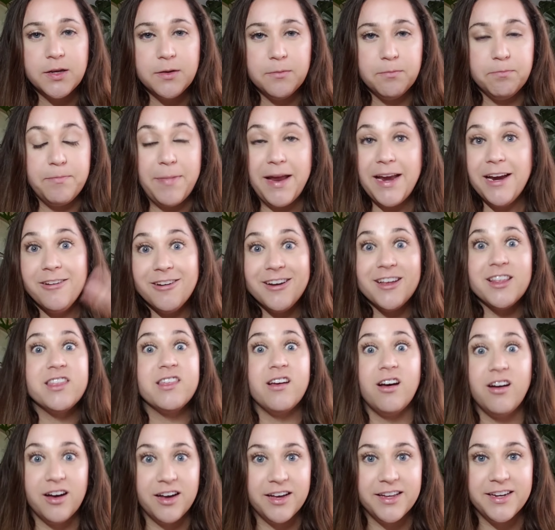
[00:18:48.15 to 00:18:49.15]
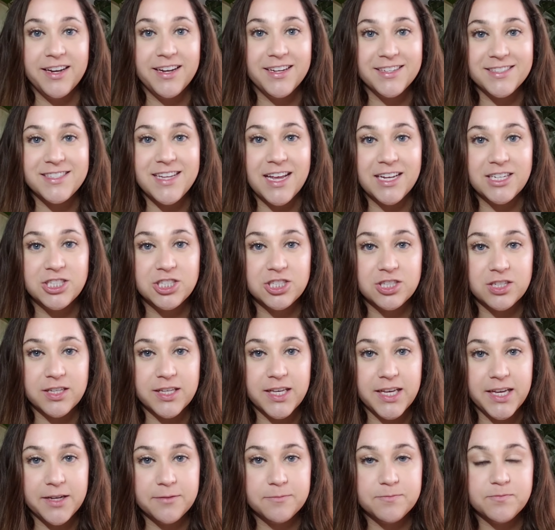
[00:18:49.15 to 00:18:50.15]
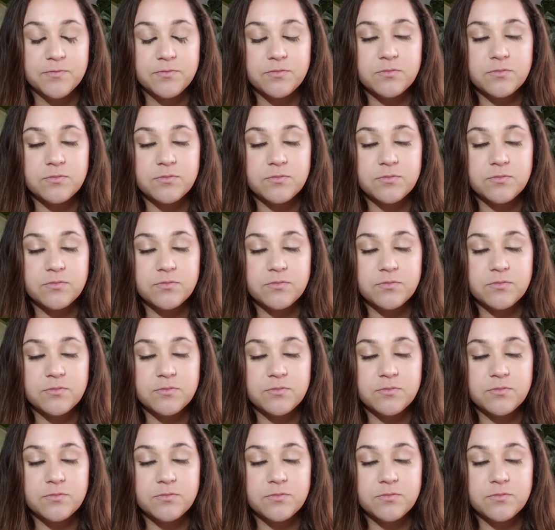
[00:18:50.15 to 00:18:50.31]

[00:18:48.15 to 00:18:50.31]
marathon, essentially,